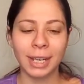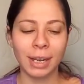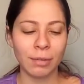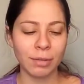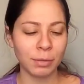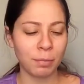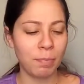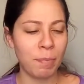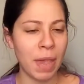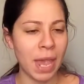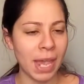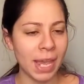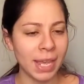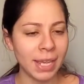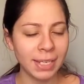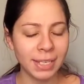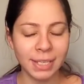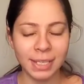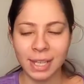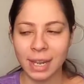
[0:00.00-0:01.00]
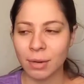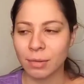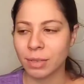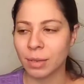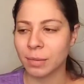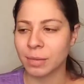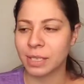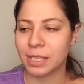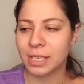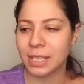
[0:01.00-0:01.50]
Like I was pissed, then I
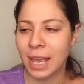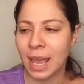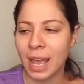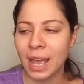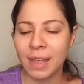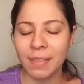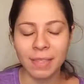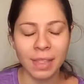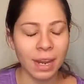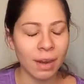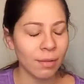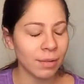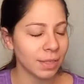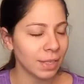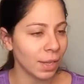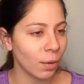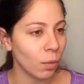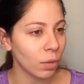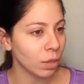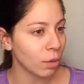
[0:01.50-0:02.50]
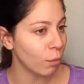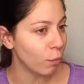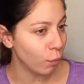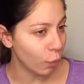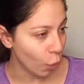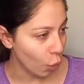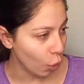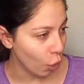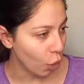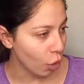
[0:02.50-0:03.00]
was upset, and then I was like, what the
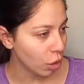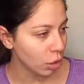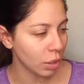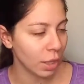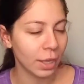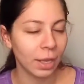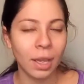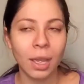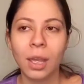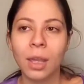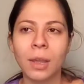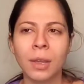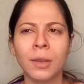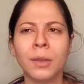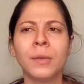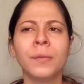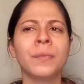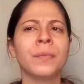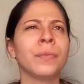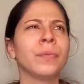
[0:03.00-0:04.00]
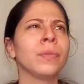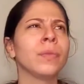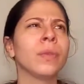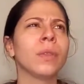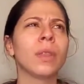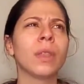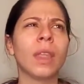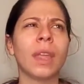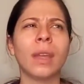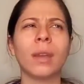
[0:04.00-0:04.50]
fuck? Like,
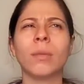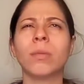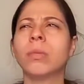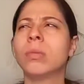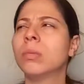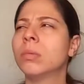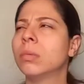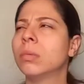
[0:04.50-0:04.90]
like,